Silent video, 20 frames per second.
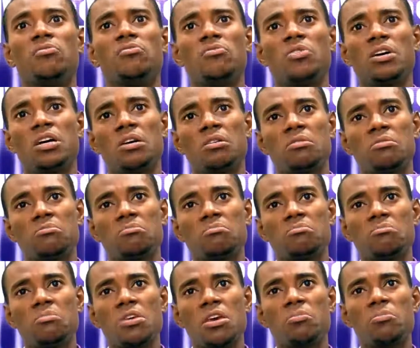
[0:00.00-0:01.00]
well,
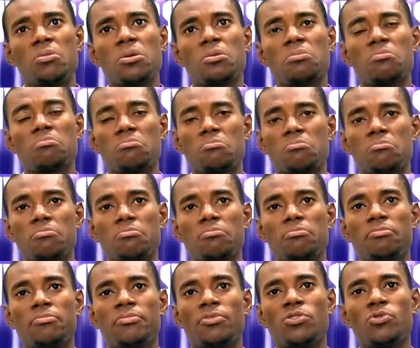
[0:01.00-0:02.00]
maybe
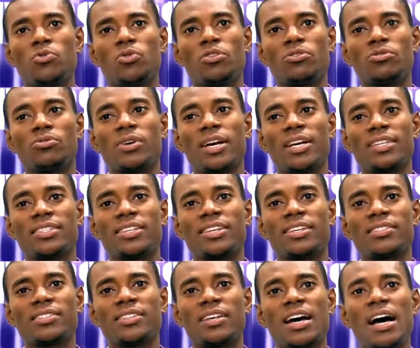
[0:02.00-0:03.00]
you want to
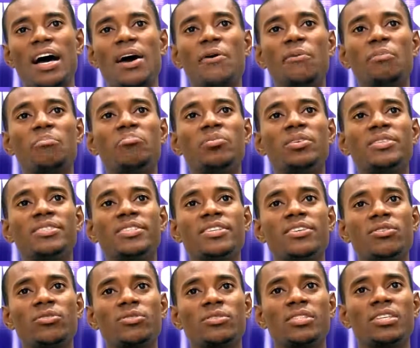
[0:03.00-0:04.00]
assess how busy
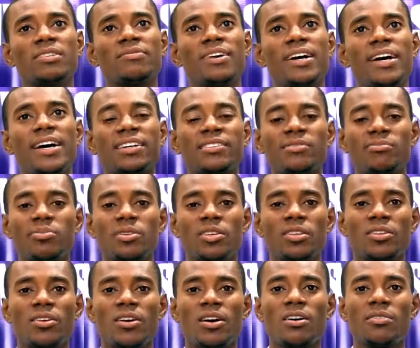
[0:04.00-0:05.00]
your server has
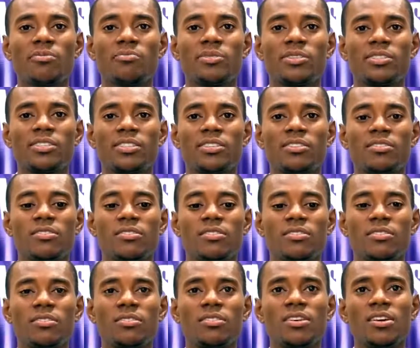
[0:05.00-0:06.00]
been, or how busy
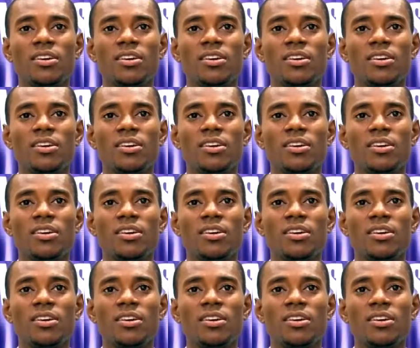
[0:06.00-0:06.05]
the